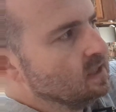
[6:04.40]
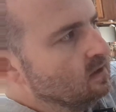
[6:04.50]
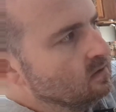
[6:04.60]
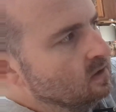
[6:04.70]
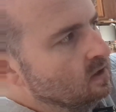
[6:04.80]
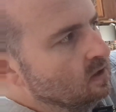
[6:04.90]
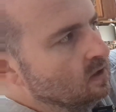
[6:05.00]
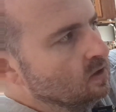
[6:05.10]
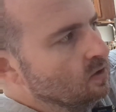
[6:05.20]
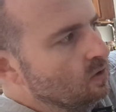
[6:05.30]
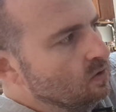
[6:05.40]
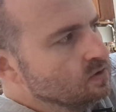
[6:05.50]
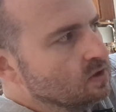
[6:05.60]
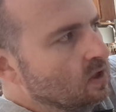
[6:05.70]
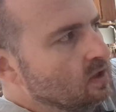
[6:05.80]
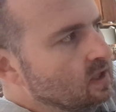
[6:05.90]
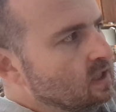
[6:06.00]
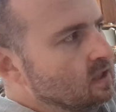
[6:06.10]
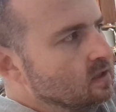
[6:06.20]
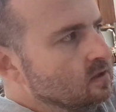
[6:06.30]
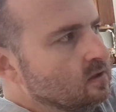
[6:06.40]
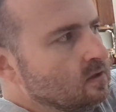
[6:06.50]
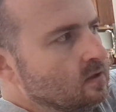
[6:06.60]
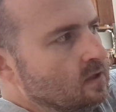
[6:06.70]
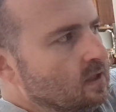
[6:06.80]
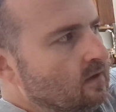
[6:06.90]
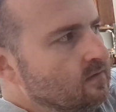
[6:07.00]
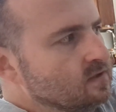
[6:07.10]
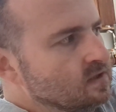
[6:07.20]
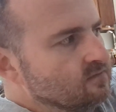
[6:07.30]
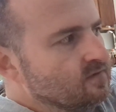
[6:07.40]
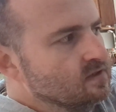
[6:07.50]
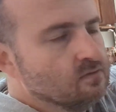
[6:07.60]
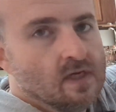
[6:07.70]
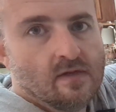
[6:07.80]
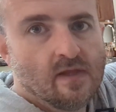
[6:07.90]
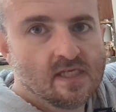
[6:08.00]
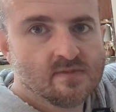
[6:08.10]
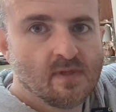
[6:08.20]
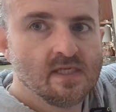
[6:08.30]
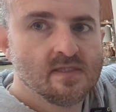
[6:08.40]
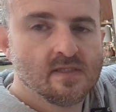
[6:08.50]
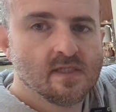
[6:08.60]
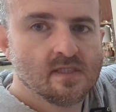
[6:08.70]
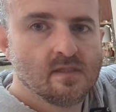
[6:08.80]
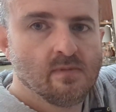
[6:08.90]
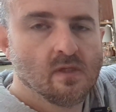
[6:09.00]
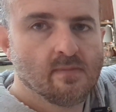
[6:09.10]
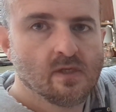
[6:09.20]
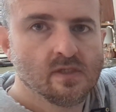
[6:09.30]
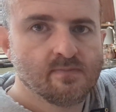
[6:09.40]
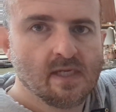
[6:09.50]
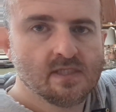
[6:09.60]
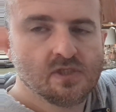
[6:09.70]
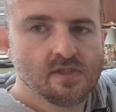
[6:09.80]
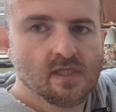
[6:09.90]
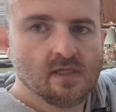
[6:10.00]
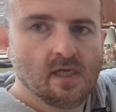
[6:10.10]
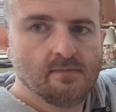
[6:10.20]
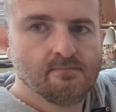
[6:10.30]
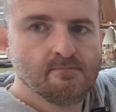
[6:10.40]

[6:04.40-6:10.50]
out, the holes are already here, and this just fits right in that space, the sixty millimeter space, just like that.